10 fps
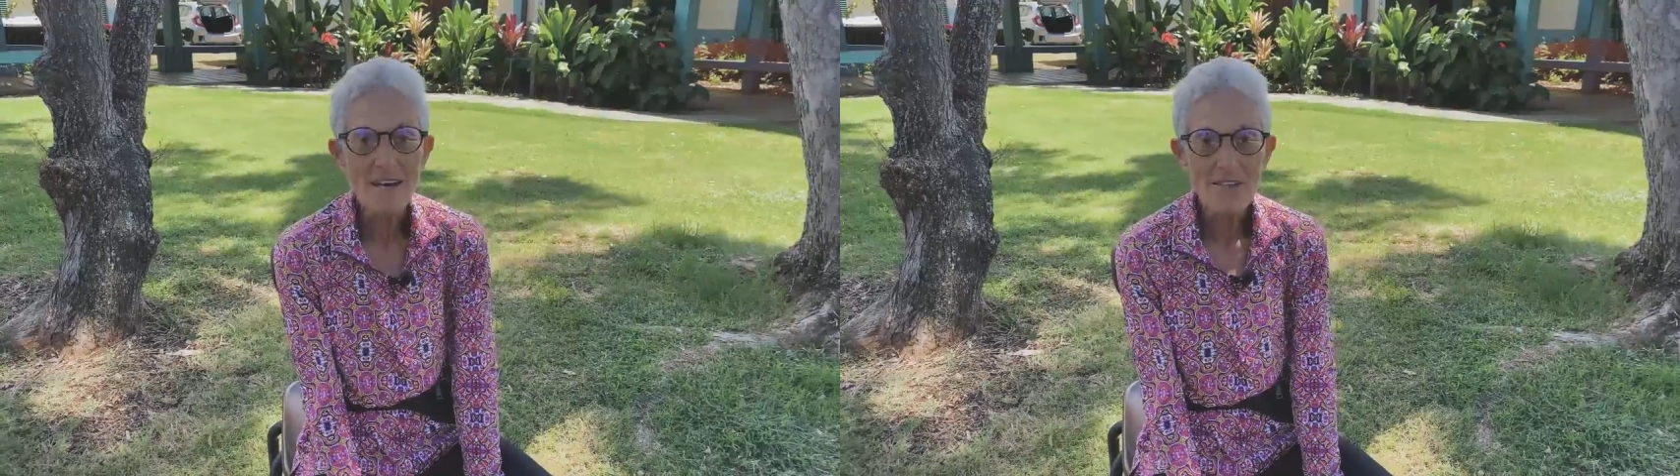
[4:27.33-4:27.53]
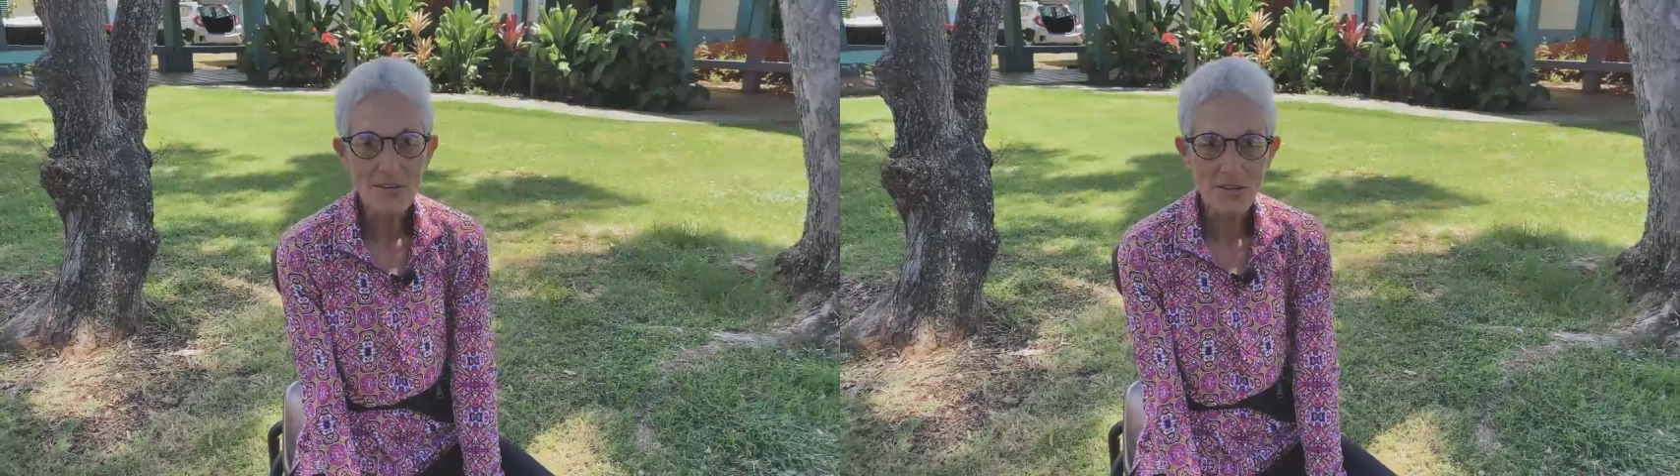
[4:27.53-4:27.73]

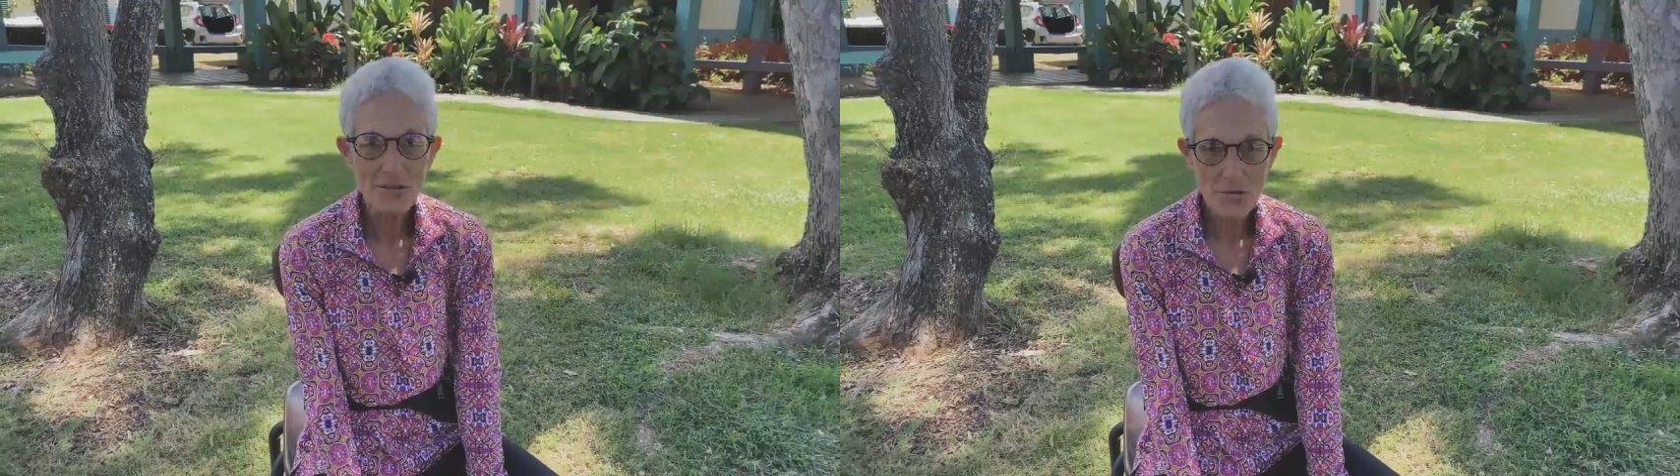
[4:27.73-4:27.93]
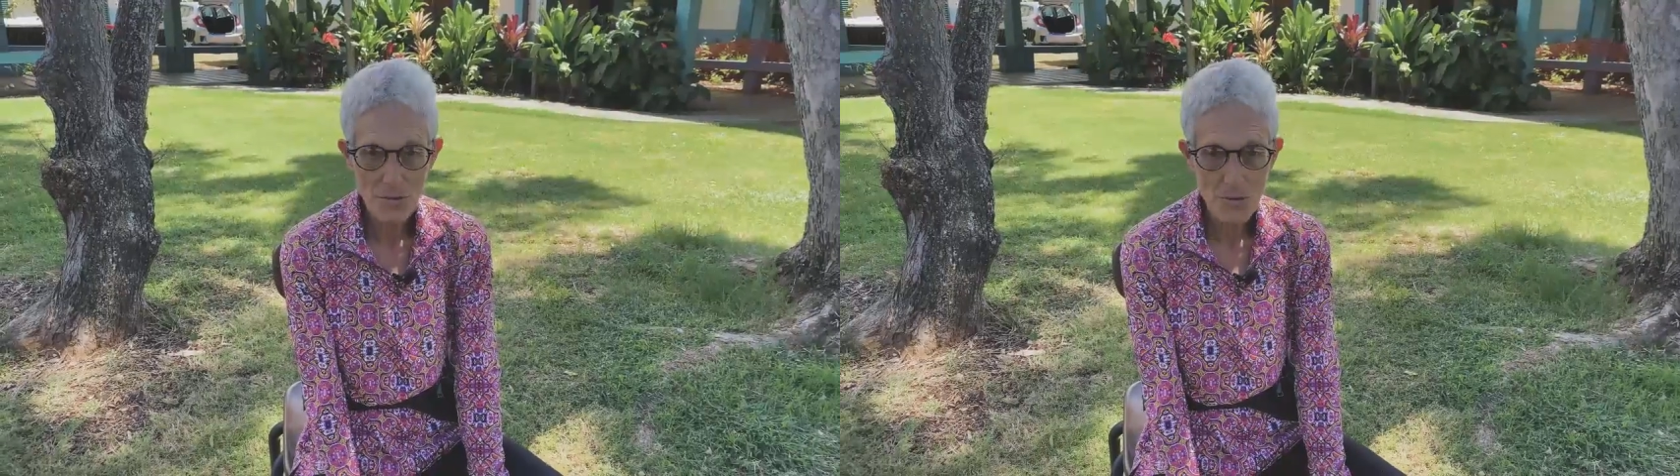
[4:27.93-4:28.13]
They'll
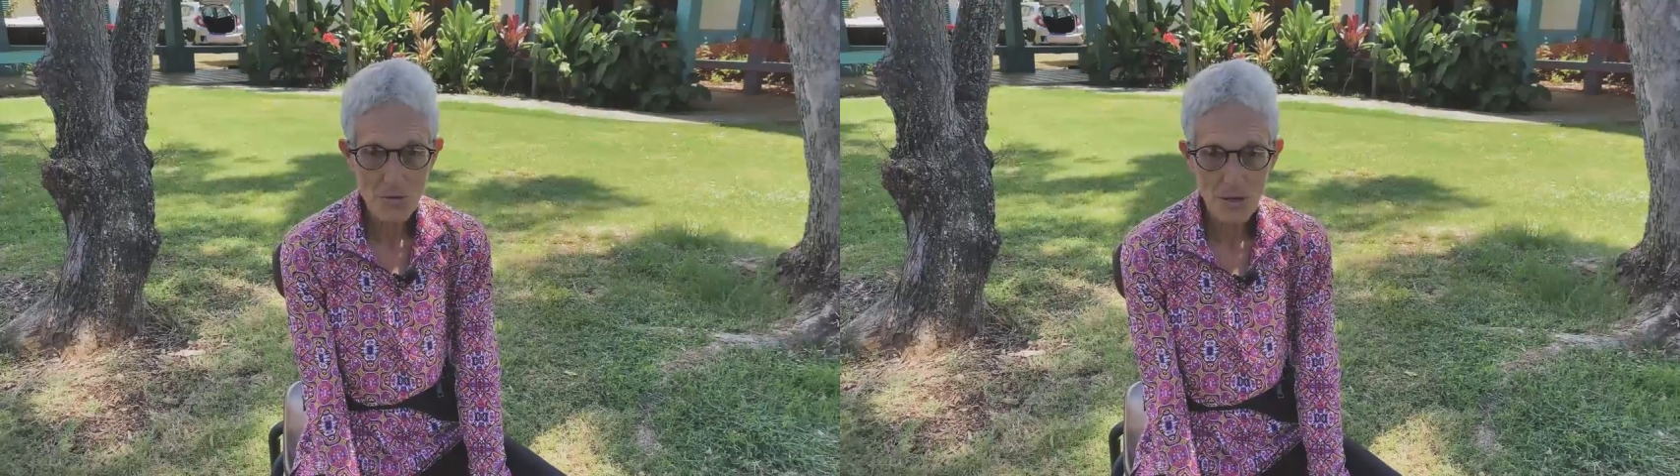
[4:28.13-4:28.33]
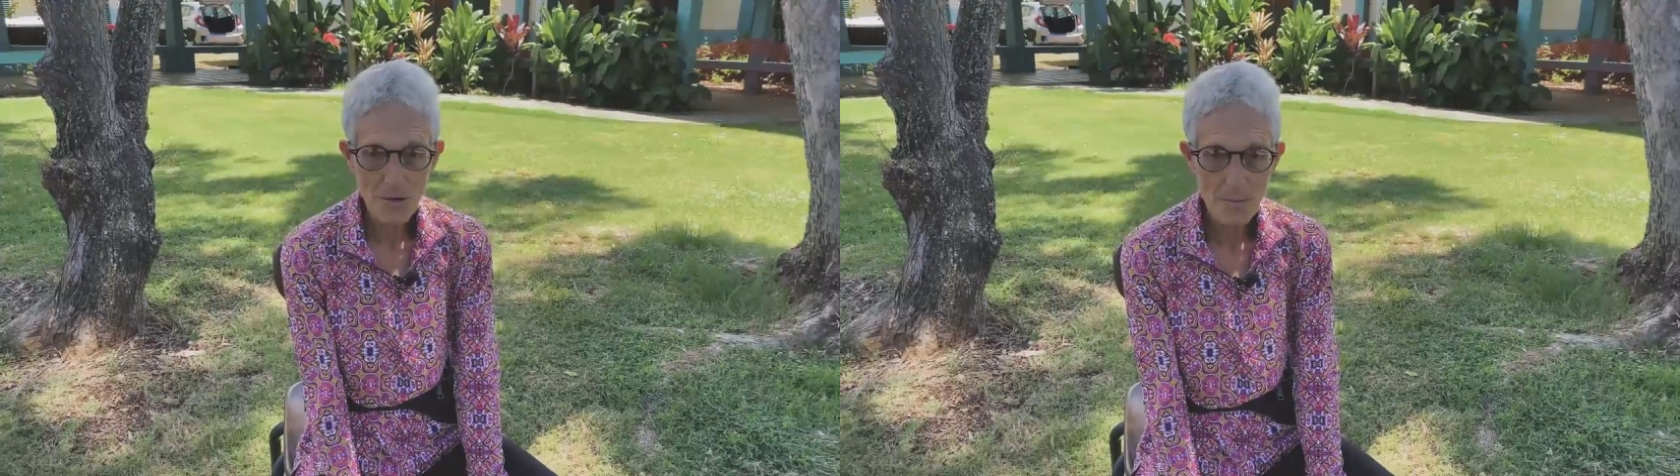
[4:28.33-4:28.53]
contribute
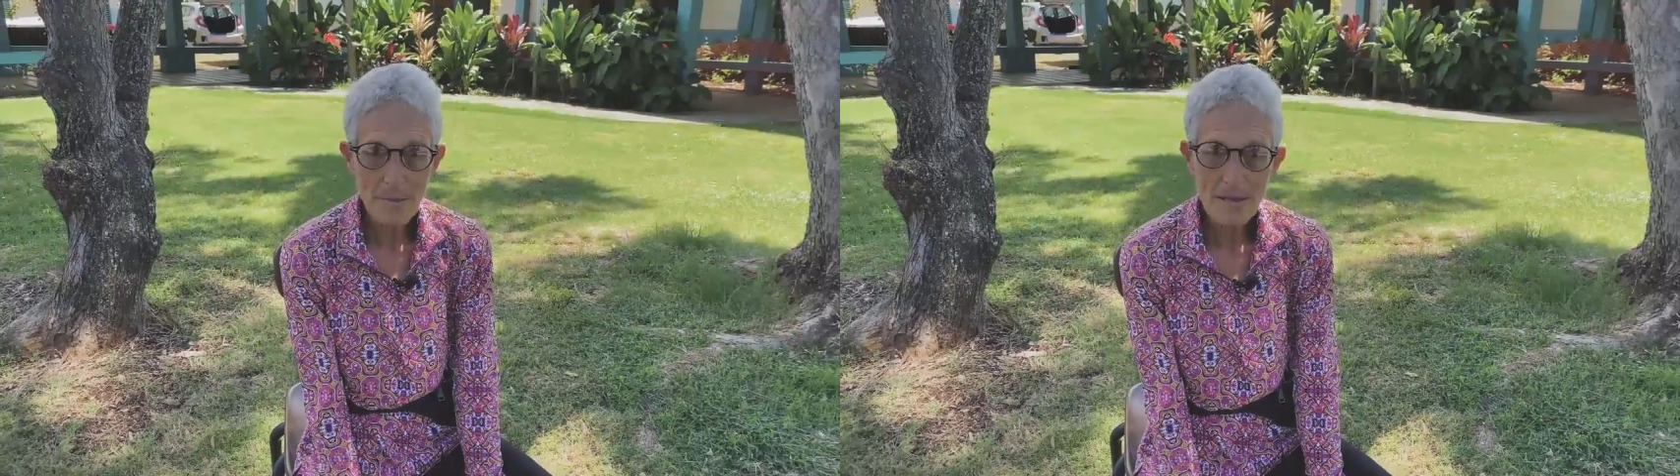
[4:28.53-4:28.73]
their